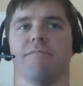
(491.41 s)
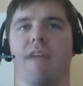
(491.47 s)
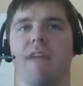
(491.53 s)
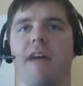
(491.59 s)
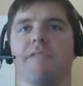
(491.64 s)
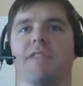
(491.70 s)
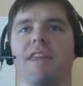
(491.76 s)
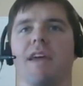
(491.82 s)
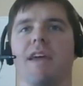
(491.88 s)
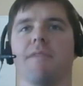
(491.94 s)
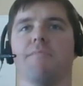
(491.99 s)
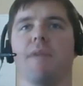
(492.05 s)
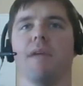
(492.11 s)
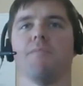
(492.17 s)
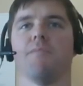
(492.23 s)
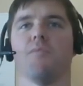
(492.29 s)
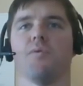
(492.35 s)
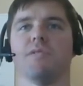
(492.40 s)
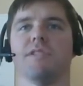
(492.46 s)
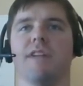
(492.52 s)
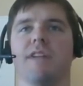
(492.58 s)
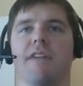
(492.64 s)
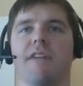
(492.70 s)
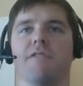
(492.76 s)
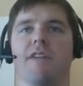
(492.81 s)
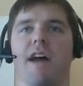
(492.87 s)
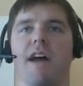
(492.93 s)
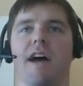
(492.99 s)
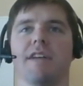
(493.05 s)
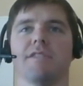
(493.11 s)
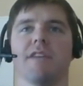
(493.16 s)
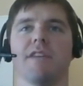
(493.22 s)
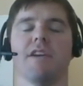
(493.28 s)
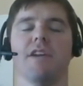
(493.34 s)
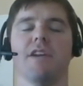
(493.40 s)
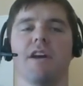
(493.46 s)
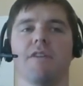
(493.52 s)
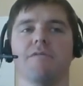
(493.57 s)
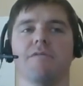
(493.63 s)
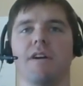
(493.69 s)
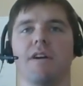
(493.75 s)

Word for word: everything being more standardized, like, you know,